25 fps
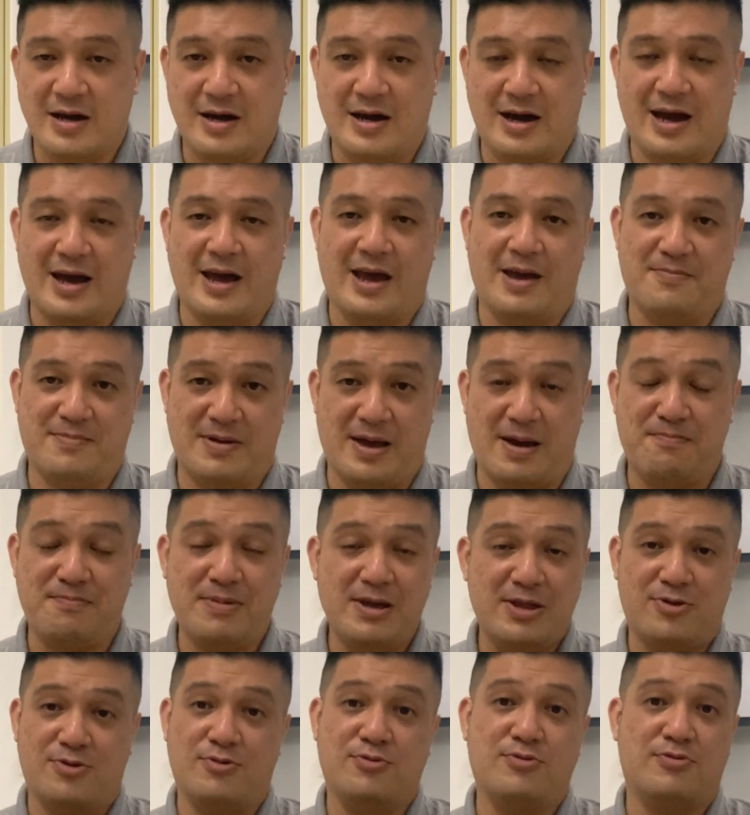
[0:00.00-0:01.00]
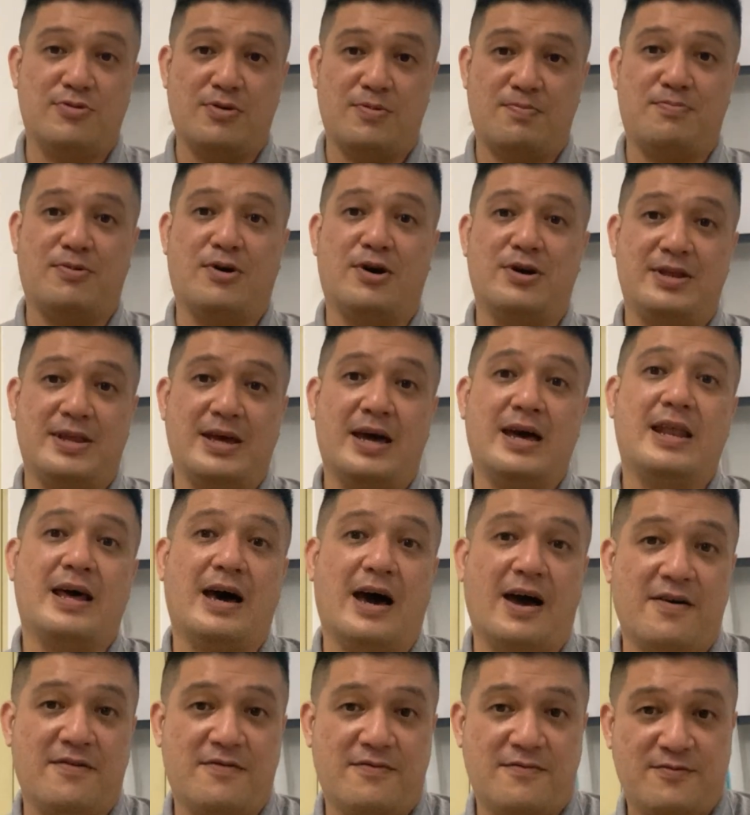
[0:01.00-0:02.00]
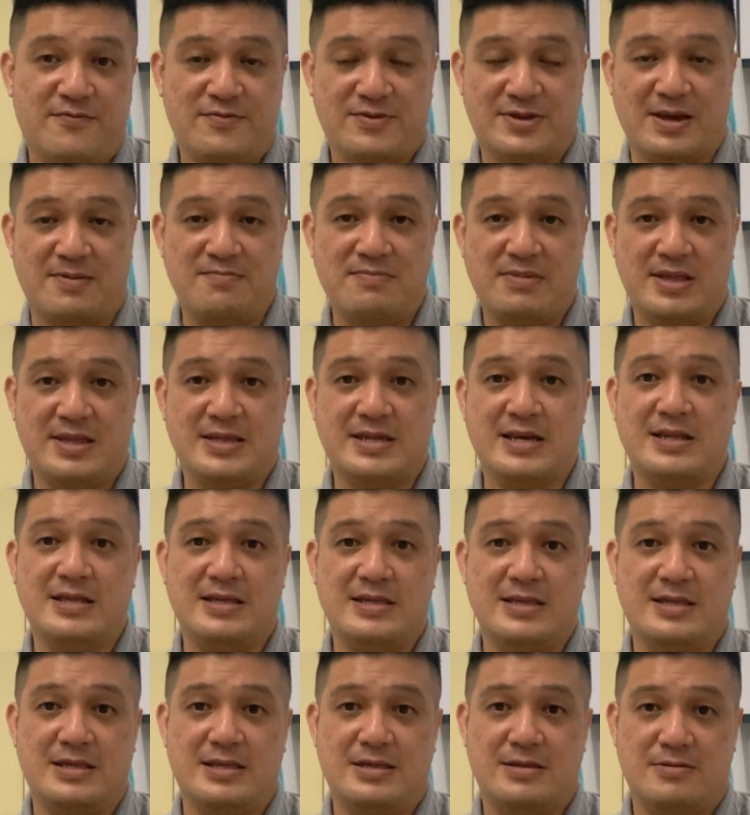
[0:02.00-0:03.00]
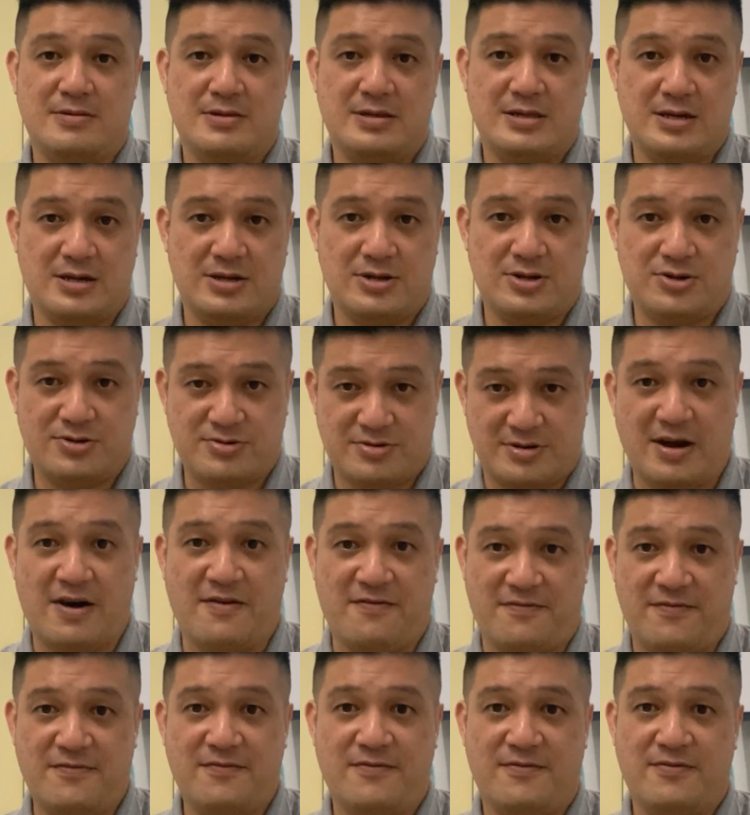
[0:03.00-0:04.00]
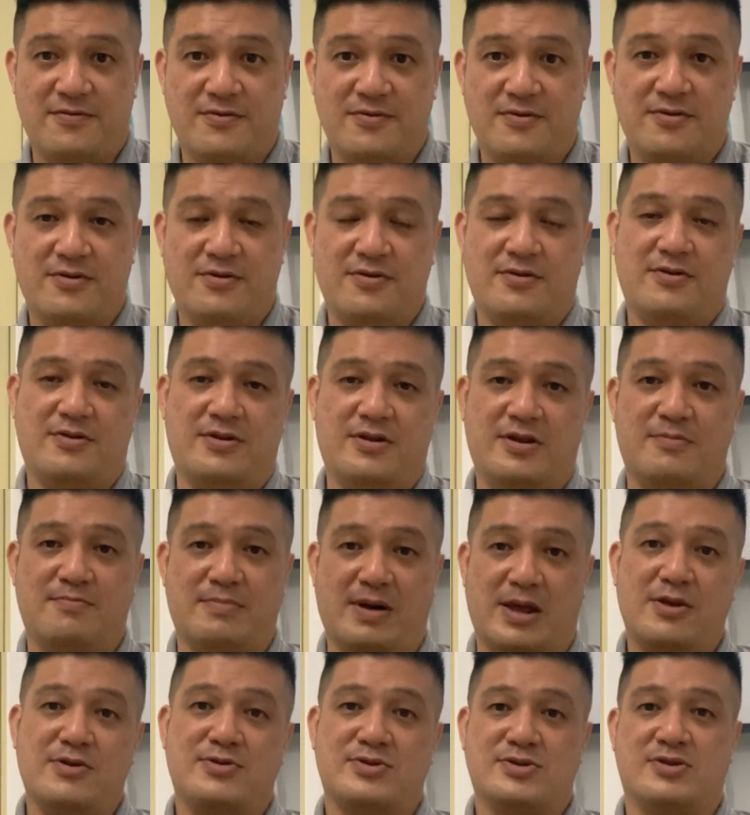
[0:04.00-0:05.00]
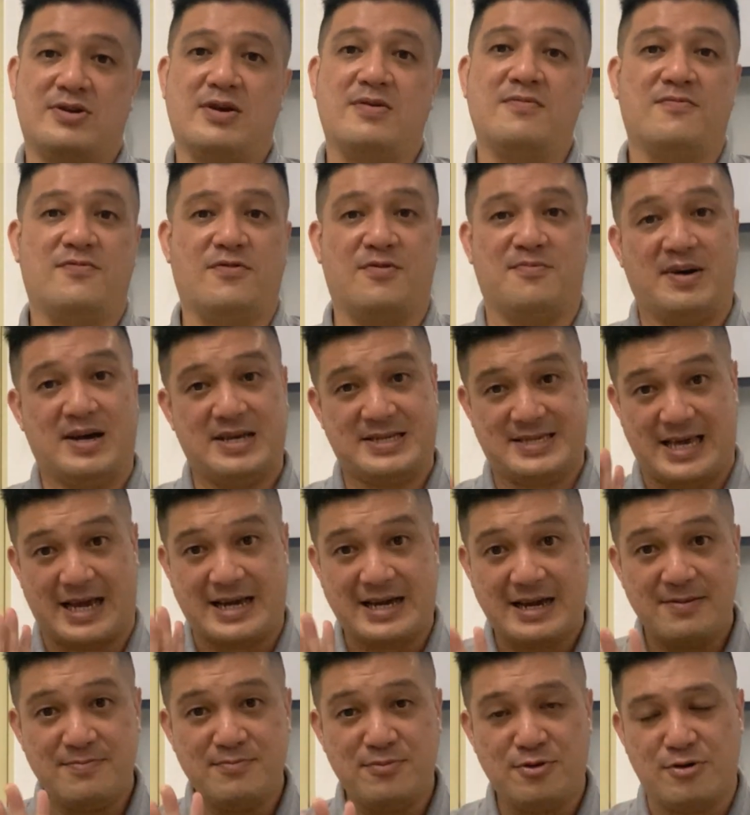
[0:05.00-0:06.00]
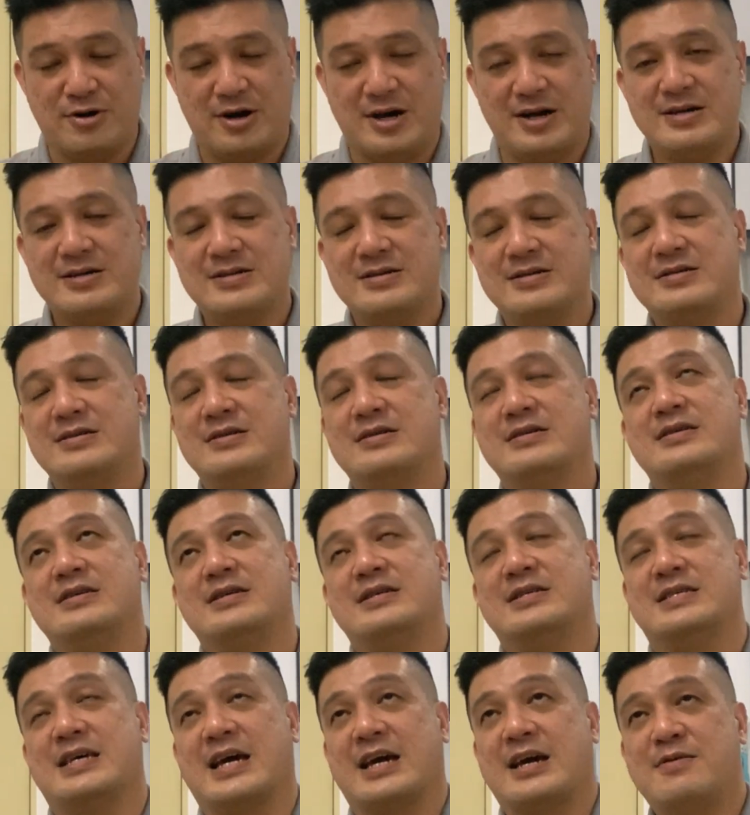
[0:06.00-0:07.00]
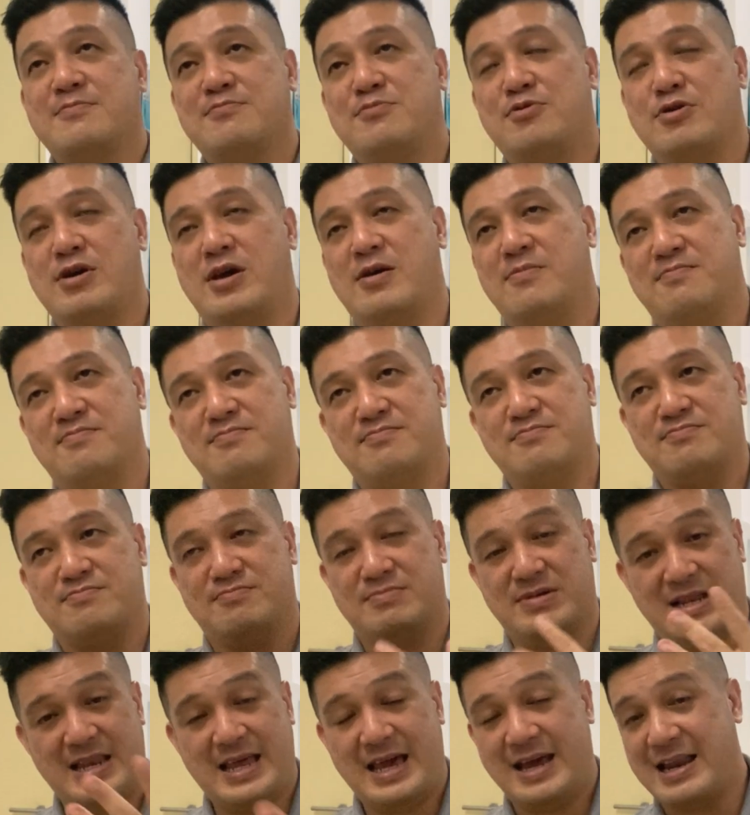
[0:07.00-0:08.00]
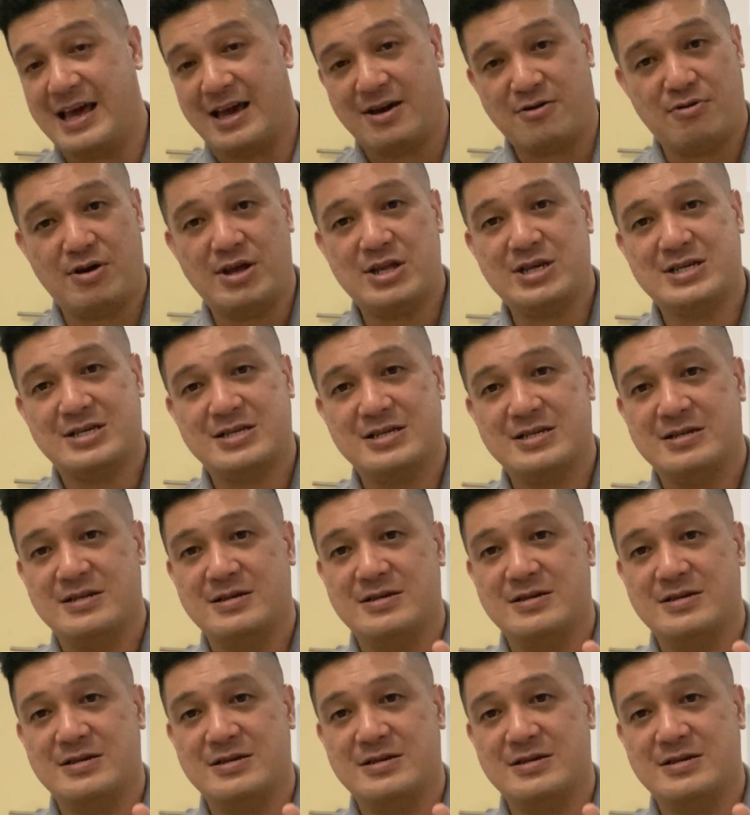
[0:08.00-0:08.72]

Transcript: I'm happy to report that I've submitted the draft, the manuscript for my second book, uh, second book in Malay language.